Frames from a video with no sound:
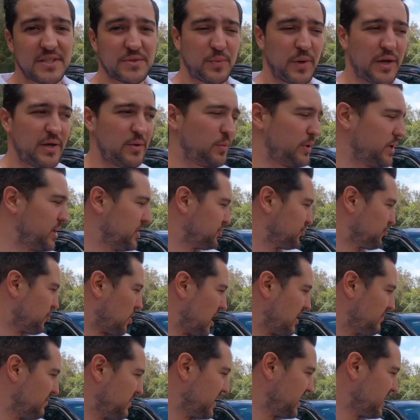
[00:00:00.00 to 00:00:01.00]
week we are
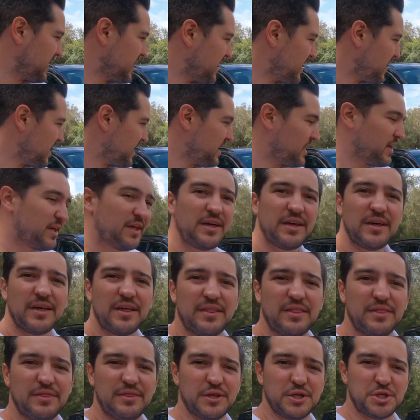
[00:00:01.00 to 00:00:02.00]
driving
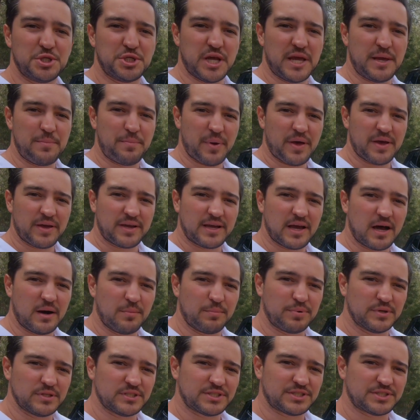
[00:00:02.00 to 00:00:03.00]
the Jeep
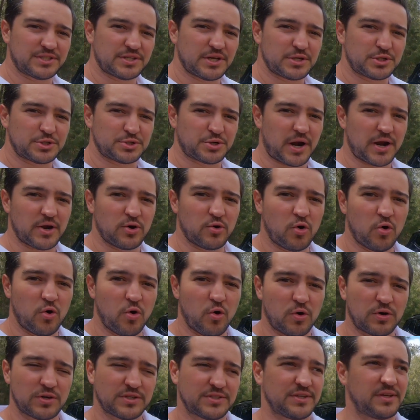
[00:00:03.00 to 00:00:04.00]
Compass
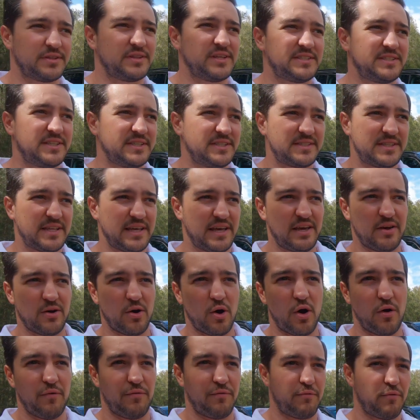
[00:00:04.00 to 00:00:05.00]
Trailhawk. So this is their
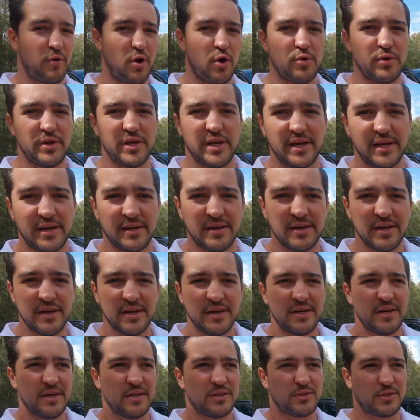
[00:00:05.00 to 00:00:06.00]
off-roading,
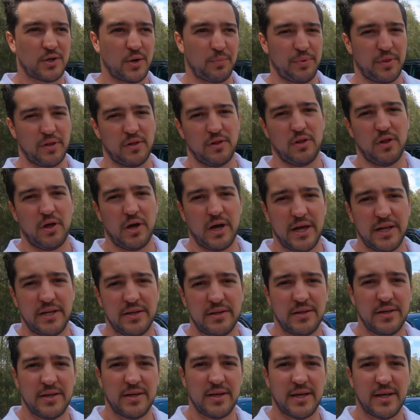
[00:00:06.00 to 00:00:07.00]
top of the line
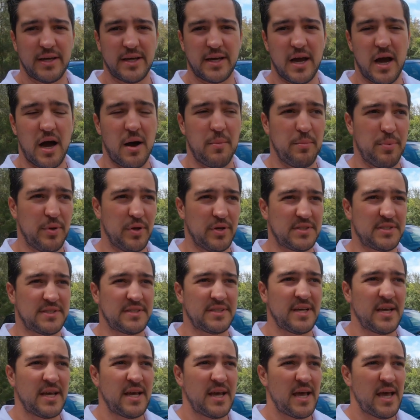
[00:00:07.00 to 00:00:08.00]

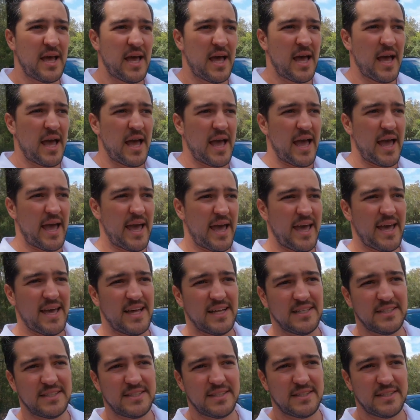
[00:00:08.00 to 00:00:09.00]
Compass. And